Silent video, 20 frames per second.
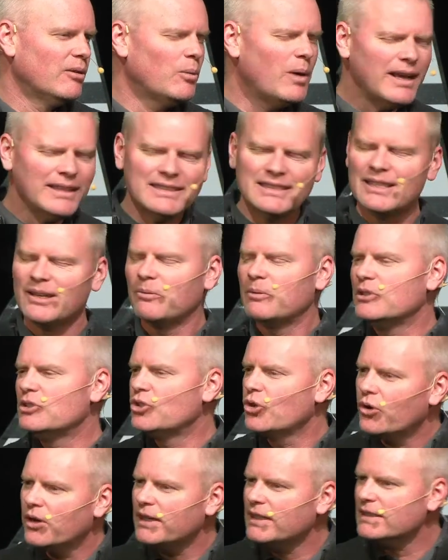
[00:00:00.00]
what?
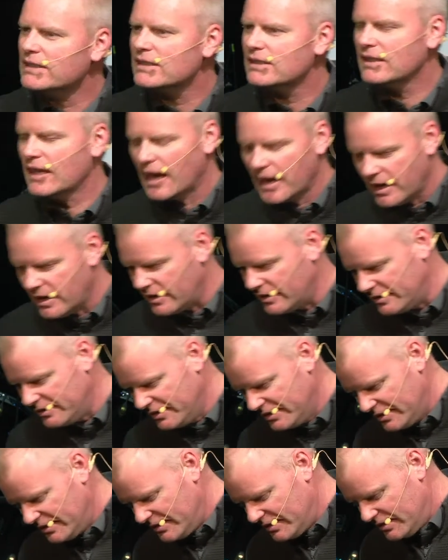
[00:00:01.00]
Rejoice? Yeah.
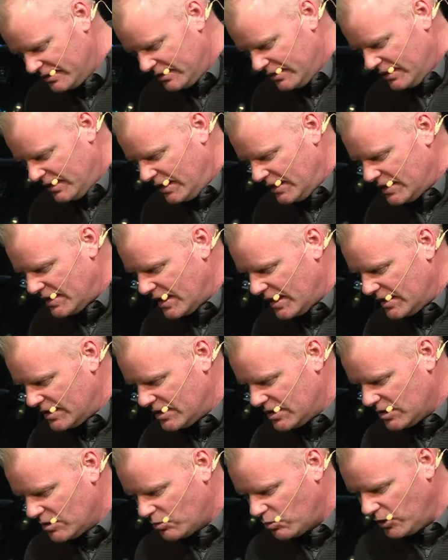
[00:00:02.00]
He
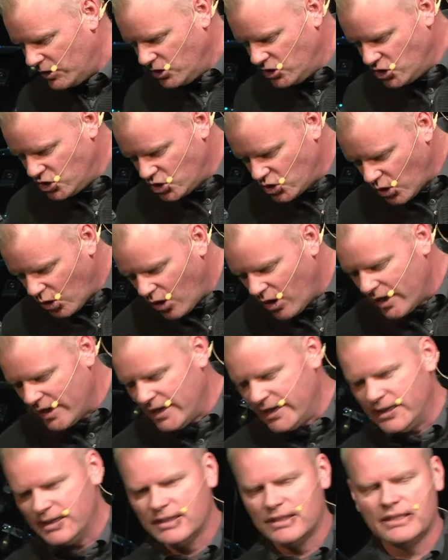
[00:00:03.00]
says,
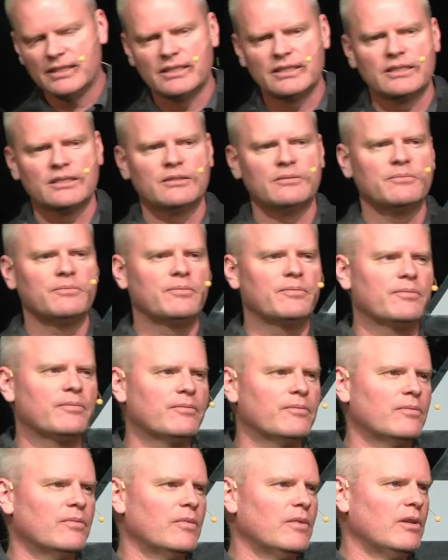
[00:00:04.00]
Rejoice
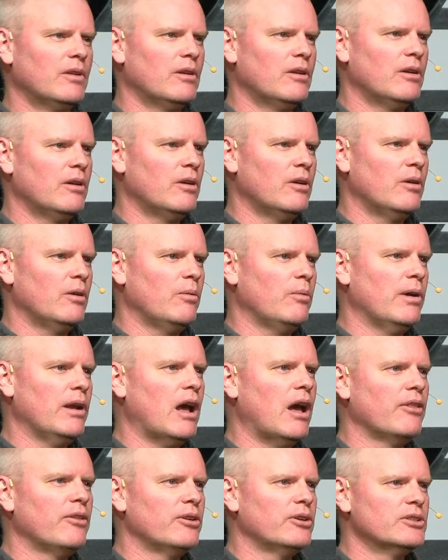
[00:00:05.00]
when
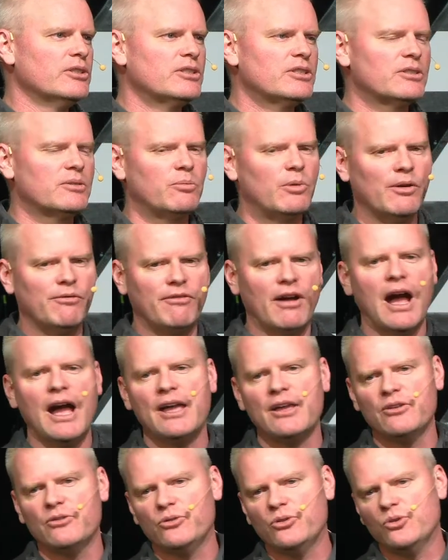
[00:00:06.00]
others
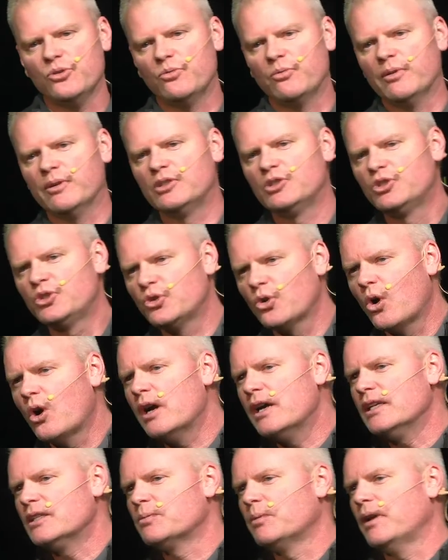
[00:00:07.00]
revile you,
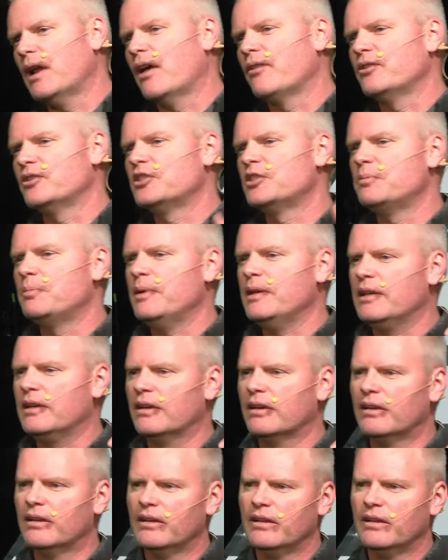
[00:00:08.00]
rejoice when others speak